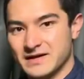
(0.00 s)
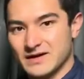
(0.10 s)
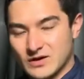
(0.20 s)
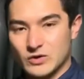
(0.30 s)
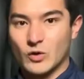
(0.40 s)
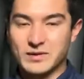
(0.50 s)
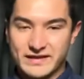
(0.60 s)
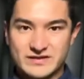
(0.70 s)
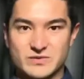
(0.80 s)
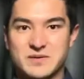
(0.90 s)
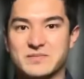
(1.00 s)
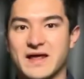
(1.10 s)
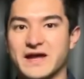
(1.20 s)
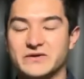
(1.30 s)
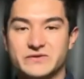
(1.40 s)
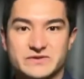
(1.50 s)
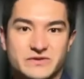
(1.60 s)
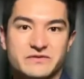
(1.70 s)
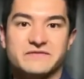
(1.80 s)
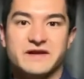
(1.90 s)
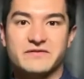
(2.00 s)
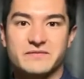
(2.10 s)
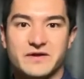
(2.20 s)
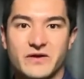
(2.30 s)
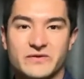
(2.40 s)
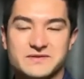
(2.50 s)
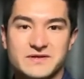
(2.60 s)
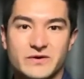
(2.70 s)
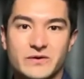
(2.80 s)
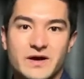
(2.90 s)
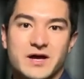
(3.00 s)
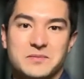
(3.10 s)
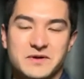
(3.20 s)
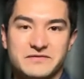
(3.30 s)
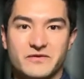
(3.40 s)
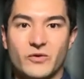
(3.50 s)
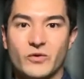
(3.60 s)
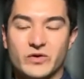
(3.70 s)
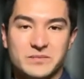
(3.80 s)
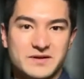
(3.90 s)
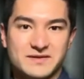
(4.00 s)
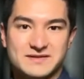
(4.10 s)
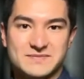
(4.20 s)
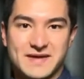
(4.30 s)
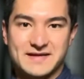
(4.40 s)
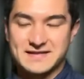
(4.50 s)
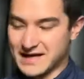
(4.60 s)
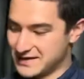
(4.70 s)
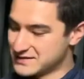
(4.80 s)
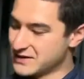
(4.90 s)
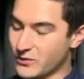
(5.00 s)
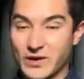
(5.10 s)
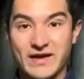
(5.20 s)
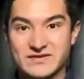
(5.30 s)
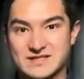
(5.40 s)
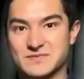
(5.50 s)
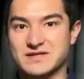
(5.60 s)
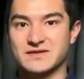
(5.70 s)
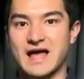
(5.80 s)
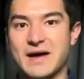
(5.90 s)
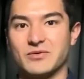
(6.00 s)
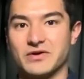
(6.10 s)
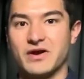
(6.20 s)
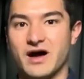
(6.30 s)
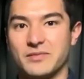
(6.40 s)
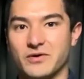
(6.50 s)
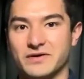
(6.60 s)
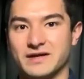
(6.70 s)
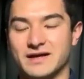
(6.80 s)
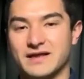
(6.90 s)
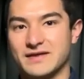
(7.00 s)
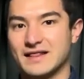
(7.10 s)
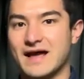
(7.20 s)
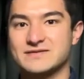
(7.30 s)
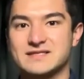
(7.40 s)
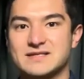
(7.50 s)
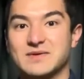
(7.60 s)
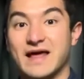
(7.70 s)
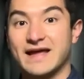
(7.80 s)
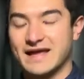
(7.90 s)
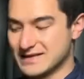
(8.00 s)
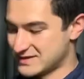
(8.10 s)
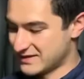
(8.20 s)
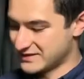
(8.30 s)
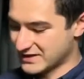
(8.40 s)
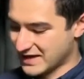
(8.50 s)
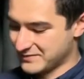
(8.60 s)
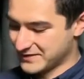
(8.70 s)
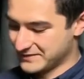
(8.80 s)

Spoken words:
Normally these would be played using your feet from the console, but for organ builders and maintainers, we have a special app on an iPod here that allows us to play inside the chamber.